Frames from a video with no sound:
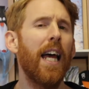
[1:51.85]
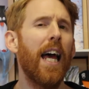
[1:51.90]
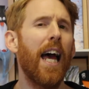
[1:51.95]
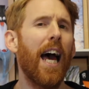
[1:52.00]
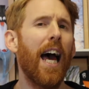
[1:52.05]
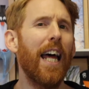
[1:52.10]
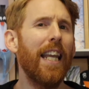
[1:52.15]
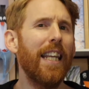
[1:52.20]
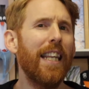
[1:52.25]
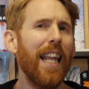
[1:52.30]

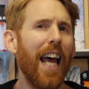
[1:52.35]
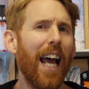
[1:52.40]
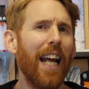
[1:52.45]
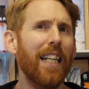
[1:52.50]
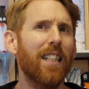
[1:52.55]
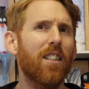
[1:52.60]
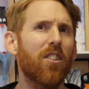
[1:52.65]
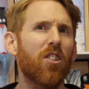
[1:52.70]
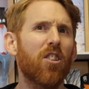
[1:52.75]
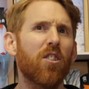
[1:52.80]
And
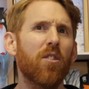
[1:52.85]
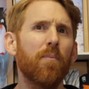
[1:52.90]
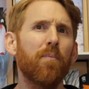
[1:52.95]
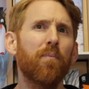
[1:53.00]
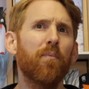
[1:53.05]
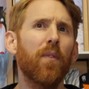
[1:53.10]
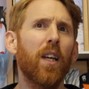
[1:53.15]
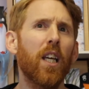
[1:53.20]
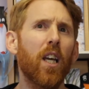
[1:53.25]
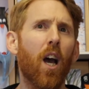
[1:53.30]
that's
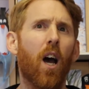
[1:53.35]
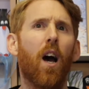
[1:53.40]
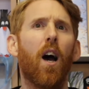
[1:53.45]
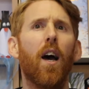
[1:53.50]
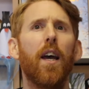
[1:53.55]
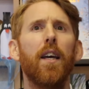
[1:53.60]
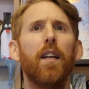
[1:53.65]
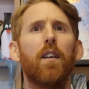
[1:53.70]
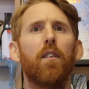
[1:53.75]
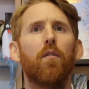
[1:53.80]

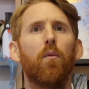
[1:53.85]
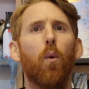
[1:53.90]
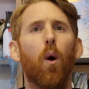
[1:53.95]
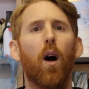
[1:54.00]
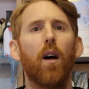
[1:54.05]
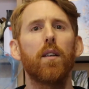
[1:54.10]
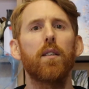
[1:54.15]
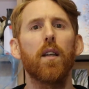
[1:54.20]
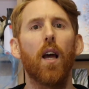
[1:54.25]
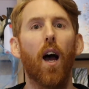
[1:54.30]
kind of
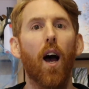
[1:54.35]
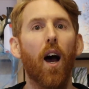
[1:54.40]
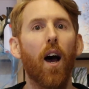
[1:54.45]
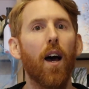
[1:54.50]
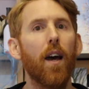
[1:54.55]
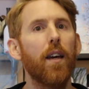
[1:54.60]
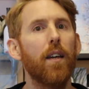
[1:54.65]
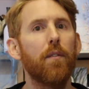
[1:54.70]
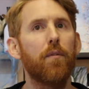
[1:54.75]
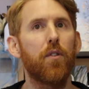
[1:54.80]
what
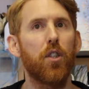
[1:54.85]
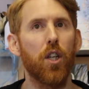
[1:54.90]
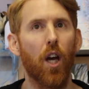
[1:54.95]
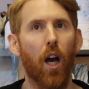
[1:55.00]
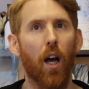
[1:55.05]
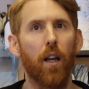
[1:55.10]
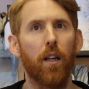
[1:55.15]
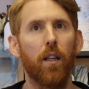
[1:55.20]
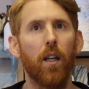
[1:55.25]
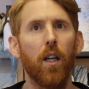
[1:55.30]
I've
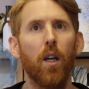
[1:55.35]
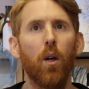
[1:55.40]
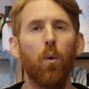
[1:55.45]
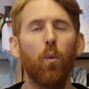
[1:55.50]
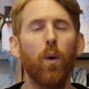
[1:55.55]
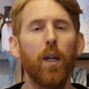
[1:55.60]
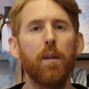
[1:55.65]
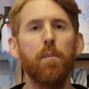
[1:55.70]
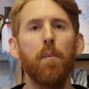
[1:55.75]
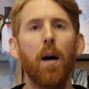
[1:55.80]
done
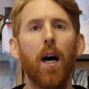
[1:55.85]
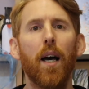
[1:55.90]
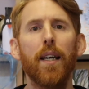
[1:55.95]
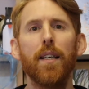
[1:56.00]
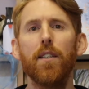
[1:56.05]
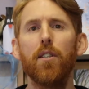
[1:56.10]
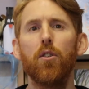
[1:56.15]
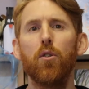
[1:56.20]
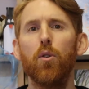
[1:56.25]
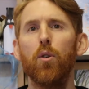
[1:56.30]
with my
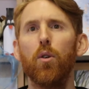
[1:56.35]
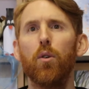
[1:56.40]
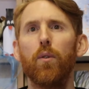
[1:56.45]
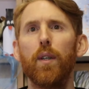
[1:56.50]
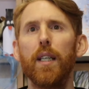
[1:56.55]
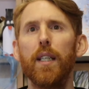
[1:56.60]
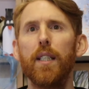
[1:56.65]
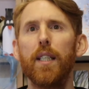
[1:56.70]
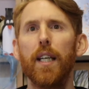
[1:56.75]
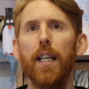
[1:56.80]

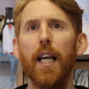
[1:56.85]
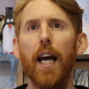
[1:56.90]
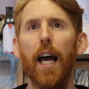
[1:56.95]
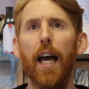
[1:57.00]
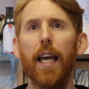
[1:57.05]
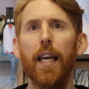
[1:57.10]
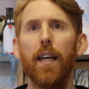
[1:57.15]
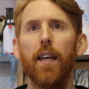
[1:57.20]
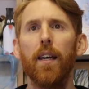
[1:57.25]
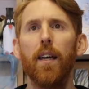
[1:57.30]
story
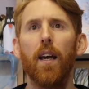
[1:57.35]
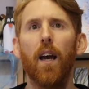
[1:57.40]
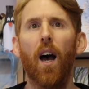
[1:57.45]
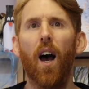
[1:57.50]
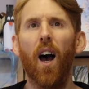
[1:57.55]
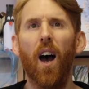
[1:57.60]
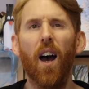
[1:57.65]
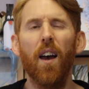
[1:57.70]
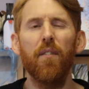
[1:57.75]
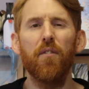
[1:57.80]
today.
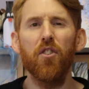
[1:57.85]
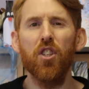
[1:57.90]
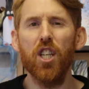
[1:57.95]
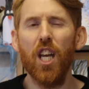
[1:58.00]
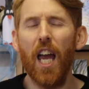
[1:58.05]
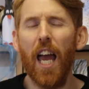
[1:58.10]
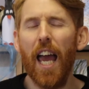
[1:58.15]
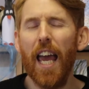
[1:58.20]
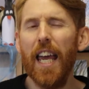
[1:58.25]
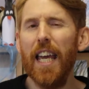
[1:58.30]
I've
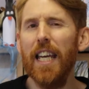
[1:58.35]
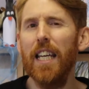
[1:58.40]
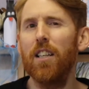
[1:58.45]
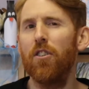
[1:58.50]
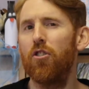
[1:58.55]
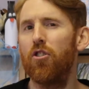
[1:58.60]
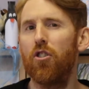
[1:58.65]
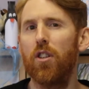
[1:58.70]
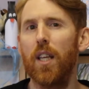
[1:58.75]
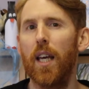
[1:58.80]

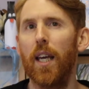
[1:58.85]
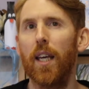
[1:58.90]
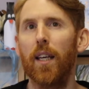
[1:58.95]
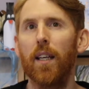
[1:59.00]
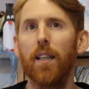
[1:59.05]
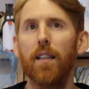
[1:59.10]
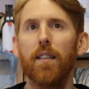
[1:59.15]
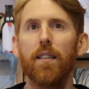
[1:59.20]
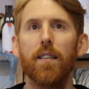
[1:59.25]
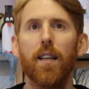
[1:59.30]
changed
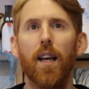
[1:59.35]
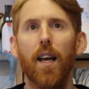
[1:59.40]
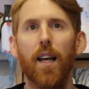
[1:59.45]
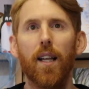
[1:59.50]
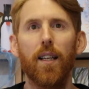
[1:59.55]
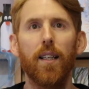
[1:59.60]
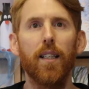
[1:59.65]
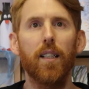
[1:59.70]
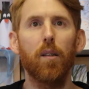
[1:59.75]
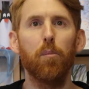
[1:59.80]
things a
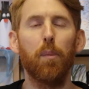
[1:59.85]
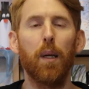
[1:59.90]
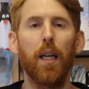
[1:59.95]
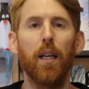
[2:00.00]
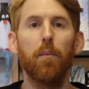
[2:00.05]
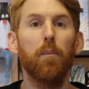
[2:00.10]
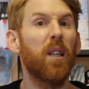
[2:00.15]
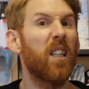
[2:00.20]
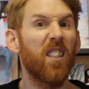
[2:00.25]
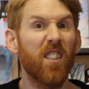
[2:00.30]
little bit
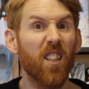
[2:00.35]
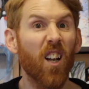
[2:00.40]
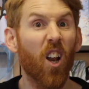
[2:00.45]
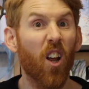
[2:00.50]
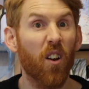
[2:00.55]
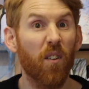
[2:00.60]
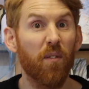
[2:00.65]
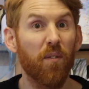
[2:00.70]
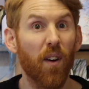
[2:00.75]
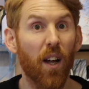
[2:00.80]
because it's a
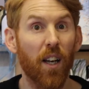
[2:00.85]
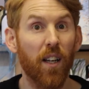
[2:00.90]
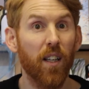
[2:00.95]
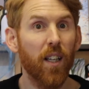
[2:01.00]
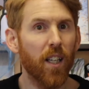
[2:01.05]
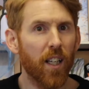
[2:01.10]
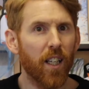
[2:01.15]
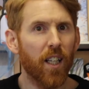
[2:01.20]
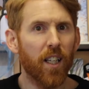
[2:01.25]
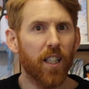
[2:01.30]
lot of fun
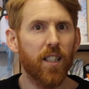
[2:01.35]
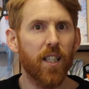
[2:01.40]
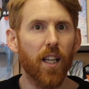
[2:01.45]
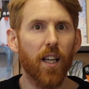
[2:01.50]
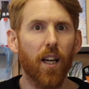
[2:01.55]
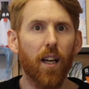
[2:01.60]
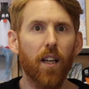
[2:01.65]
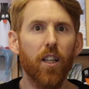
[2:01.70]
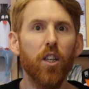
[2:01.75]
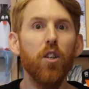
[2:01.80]

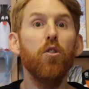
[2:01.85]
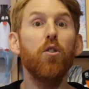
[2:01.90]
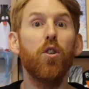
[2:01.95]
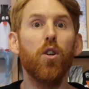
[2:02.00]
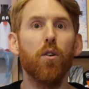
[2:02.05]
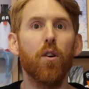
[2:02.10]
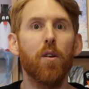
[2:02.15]
to use your